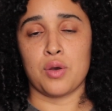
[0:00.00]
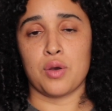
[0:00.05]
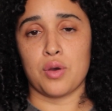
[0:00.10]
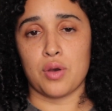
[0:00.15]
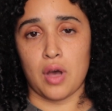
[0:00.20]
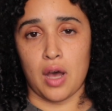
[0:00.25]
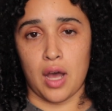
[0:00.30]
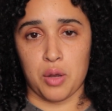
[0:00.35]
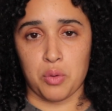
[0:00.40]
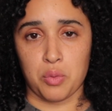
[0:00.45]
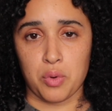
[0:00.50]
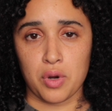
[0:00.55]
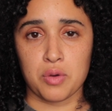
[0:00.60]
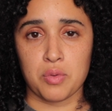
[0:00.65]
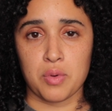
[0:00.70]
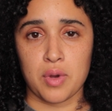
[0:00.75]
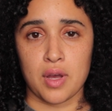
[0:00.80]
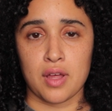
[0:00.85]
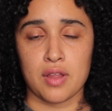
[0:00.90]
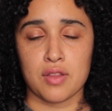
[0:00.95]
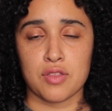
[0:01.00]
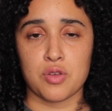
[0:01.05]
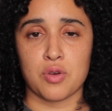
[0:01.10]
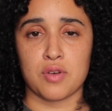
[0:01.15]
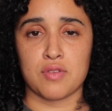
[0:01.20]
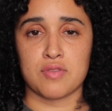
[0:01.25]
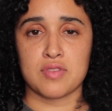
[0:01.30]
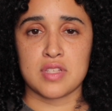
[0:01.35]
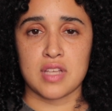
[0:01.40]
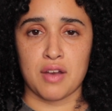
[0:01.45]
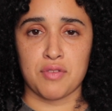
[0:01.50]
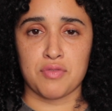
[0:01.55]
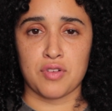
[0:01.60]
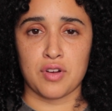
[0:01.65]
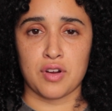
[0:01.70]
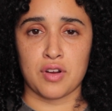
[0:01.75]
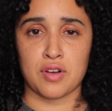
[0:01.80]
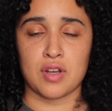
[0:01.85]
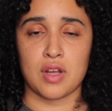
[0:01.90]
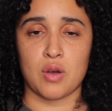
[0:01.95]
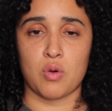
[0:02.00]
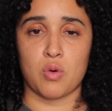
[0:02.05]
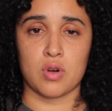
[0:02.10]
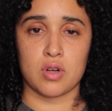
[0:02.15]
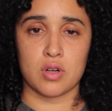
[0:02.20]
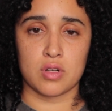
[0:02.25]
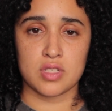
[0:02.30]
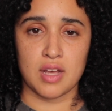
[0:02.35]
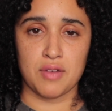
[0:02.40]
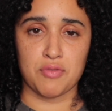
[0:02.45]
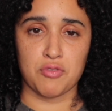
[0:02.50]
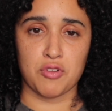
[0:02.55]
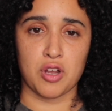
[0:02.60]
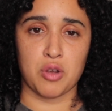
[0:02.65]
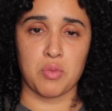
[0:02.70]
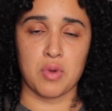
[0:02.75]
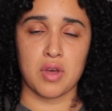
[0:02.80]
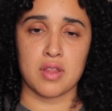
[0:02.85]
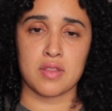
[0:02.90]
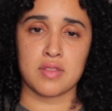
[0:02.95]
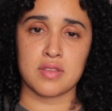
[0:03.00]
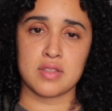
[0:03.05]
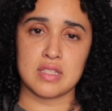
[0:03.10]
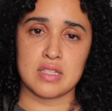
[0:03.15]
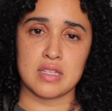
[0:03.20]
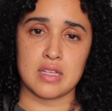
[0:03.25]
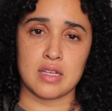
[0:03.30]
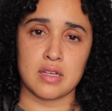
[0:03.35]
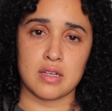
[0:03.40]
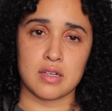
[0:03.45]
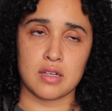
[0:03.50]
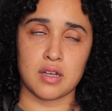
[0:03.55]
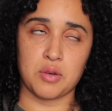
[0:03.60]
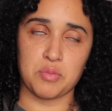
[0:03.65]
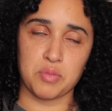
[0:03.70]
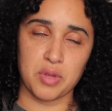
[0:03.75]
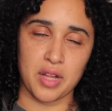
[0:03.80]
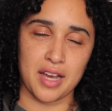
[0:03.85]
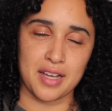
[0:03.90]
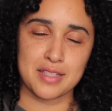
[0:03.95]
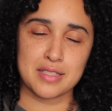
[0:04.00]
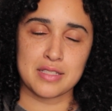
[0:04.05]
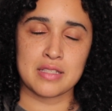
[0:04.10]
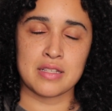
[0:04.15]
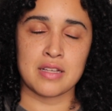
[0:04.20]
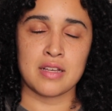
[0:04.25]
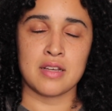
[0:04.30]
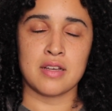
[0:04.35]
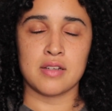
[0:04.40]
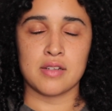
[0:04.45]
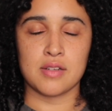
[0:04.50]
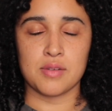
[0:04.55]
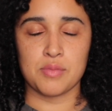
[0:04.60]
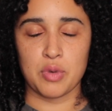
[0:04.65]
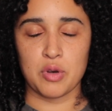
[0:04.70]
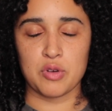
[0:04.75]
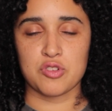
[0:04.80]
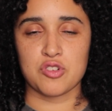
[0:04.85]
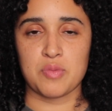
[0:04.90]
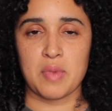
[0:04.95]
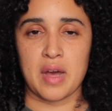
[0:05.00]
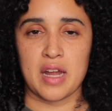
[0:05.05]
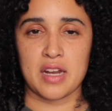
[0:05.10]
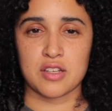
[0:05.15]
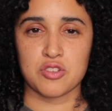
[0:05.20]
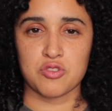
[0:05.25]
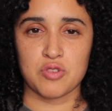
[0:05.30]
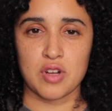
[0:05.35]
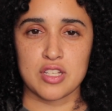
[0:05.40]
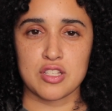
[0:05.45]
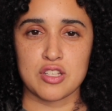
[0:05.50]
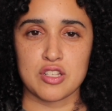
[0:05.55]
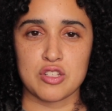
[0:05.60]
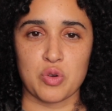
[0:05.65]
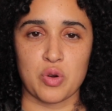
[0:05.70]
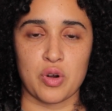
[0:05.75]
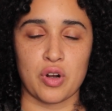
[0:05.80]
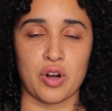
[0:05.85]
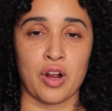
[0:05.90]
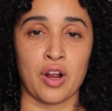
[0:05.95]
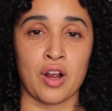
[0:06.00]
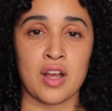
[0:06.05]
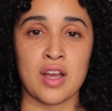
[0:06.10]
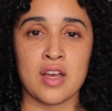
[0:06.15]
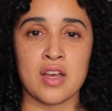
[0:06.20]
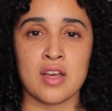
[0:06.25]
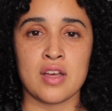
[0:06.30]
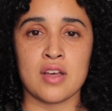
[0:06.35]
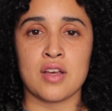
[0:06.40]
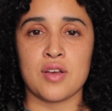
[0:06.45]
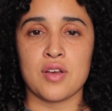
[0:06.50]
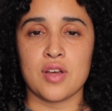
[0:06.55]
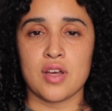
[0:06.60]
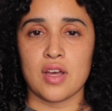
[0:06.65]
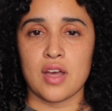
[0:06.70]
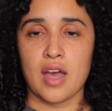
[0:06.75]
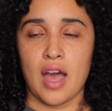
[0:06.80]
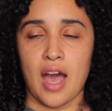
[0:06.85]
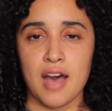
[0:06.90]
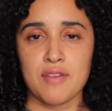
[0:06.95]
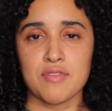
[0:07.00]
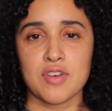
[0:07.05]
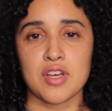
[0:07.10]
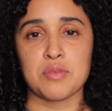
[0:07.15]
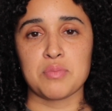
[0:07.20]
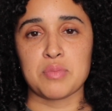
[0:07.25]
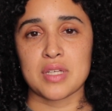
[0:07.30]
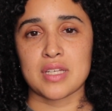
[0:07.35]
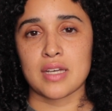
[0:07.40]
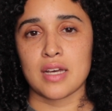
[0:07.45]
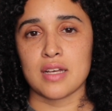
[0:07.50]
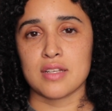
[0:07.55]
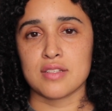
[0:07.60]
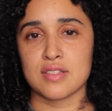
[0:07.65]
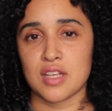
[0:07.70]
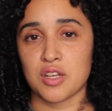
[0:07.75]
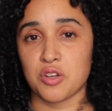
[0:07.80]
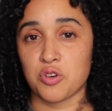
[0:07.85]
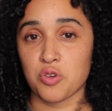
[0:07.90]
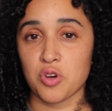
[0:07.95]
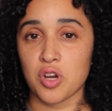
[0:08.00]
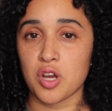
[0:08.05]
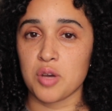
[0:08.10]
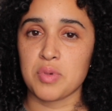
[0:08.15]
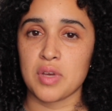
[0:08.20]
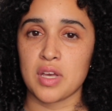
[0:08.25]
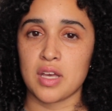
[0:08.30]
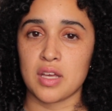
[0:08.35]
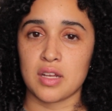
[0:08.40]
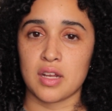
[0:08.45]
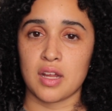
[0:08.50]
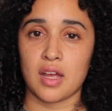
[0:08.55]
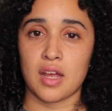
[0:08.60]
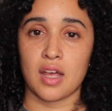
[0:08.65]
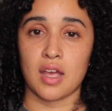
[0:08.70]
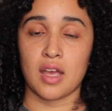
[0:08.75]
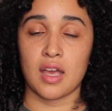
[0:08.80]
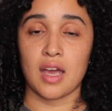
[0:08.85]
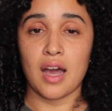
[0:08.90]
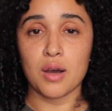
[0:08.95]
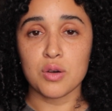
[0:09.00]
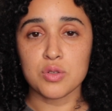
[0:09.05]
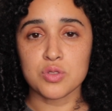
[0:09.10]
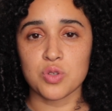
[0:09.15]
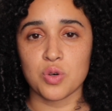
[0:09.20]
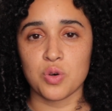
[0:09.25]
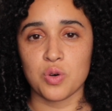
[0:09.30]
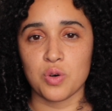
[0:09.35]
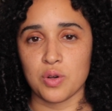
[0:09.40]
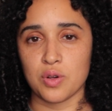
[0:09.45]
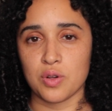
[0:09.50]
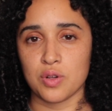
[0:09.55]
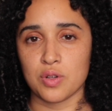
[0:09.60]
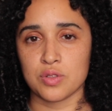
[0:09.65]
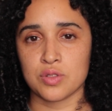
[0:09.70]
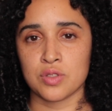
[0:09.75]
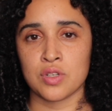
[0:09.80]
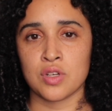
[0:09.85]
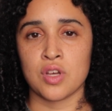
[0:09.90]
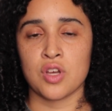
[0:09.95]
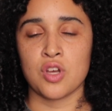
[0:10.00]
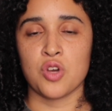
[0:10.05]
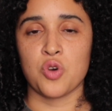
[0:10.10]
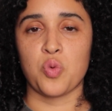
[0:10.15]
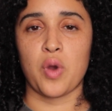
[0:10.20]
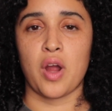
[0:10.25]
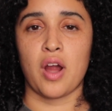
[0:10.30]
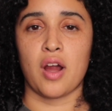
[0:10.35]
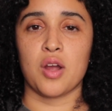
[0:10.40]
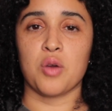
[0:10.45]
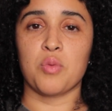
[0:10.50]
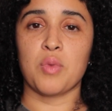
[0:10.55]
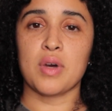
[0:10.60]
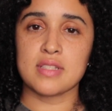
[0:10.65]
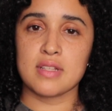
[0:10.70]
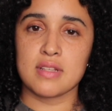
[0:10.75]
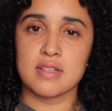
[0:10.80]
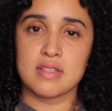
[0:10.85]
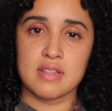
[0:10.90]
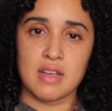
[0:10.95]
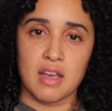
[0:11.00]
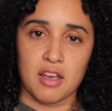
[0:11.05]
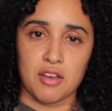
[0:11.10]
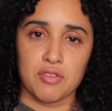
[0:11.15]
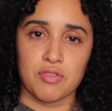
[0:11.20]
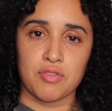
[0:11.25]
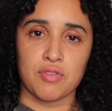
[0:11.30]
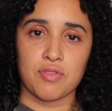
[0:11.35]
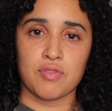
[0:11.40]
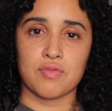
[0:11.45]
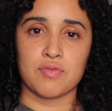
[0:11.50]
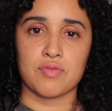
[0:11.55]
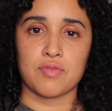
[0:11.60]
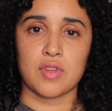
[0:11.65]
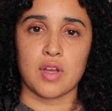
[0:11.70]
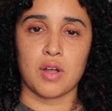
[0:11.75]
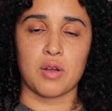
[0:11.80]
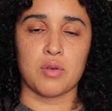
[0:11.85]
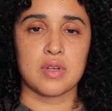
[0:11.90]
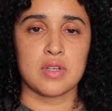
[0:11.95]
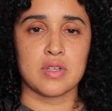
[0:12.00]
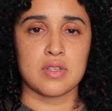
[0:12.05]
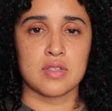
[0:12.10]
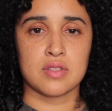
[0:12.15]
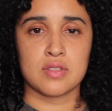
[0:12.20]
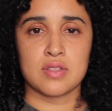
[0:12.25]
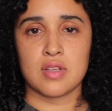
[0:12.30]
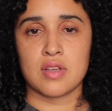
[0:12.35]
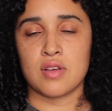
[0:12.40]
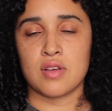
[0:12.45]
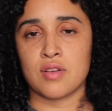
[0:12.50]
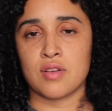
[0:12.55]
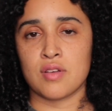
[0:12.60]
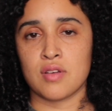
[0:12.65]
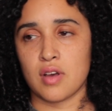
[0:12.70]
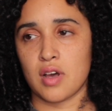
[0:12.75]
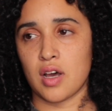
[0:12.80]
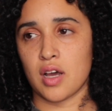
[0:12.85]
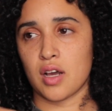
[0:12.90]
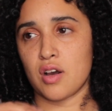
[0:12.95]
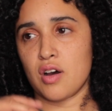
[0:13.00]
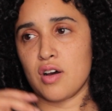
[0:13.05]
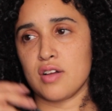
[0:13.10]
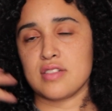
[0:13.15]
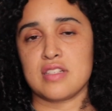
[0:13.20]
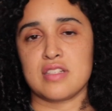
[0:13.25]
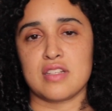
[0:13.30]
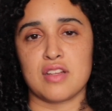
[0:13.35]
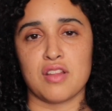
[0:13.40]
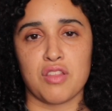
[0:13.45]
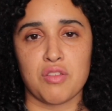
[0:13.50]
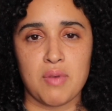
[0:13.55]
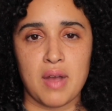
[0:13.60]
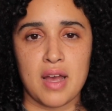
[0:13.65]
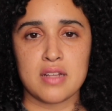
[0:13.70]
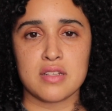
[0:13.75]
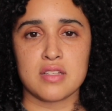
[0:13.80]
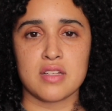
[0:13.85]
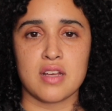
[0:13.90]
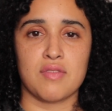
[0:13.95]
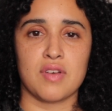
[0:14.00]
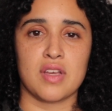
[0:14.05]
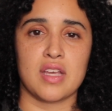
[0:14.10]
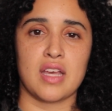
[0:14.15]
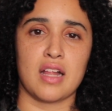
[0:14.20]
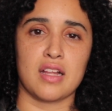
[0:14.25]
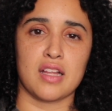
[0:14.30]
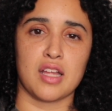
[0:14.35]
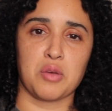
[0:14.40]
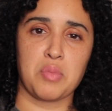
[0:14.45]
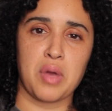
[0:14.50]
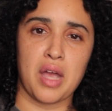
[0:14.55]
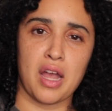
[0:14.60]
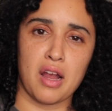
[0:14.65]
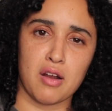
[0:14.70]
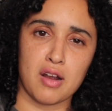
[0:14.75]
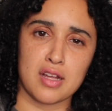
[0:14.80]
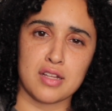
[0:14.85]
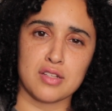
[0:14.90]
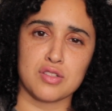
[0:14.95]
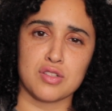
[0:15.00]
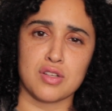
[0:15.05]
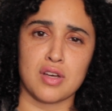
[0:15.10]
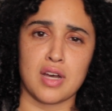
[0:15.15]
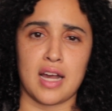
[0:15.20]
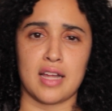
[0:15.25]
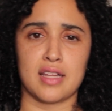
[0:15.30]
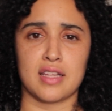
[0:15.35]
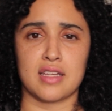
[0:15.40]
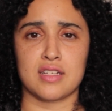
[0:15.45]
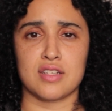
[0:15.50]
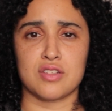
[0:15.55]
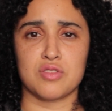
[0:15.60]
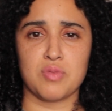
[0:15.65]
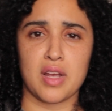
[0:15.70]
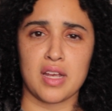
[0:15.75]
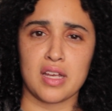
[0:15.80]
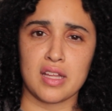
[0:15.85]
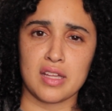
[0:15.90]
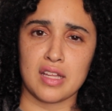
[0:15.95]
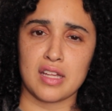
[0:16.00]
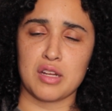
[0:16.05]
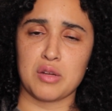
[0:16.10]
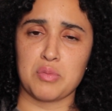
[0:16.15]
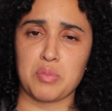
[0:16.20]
I work with who have suffered or are suffering with complex post-traumatic stress disorder have it because they grew up in a household where it wasn't safe. There was a constant threat of a yelling parent, highly dysregulated